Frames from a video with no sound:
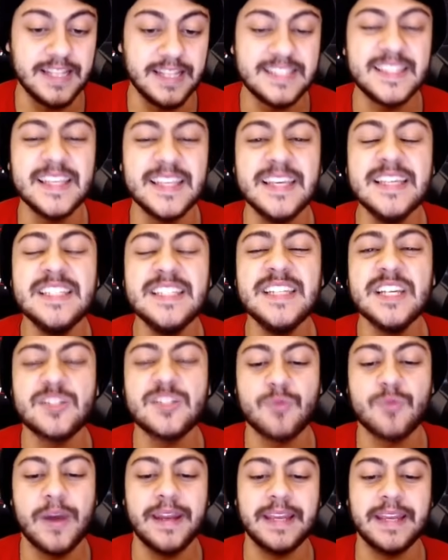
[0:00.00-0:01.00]
It's the easiest
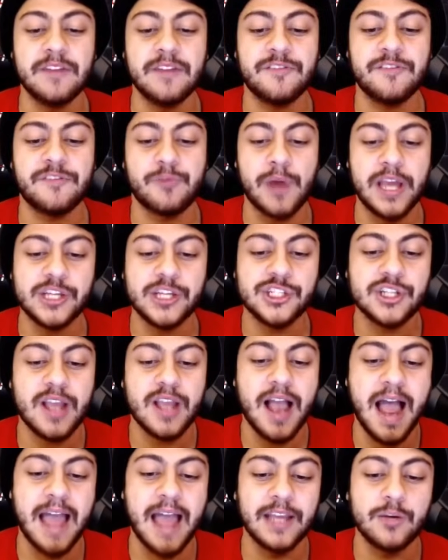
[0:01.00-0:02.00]
way to get fresh,
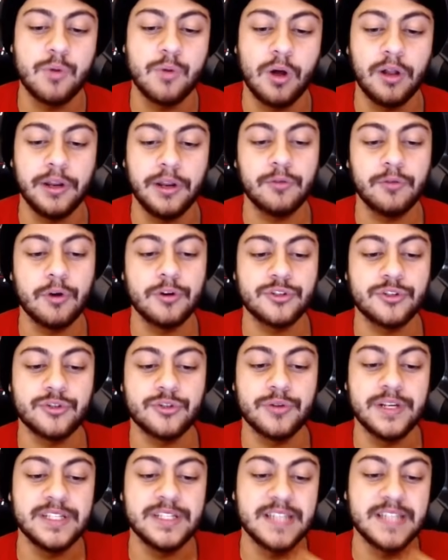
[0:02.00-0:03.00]
high-quality
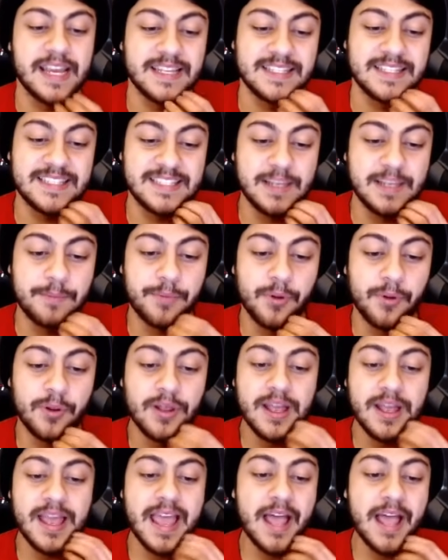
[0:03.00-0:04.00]
groceries and simple,
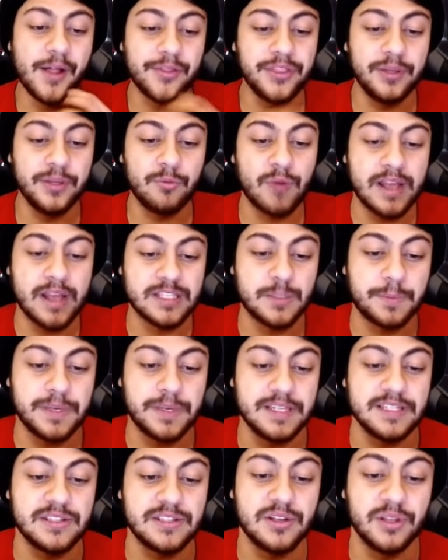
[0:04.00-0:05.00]
healthy
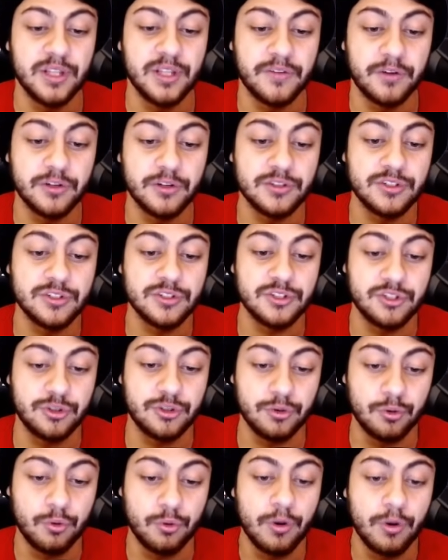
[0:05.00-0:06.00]
recipes delivered
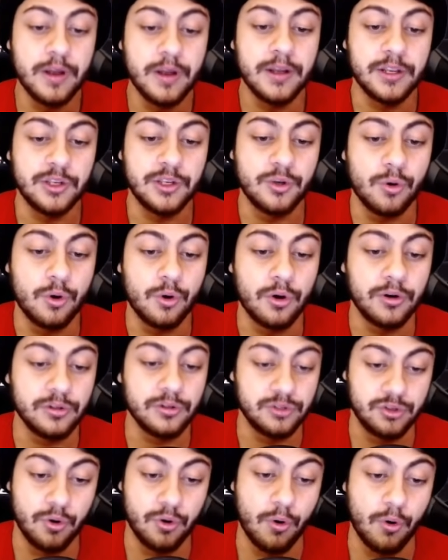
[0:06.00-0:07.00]
to your
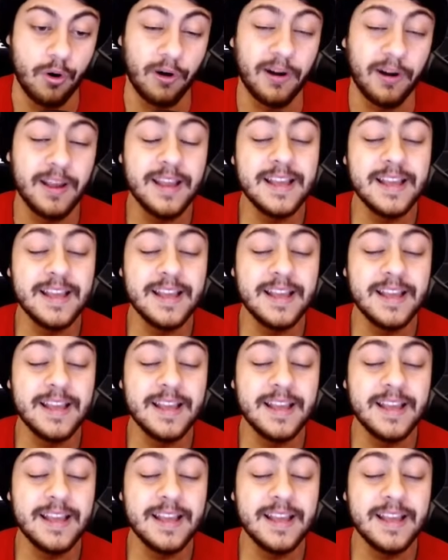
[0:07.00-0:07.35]
door.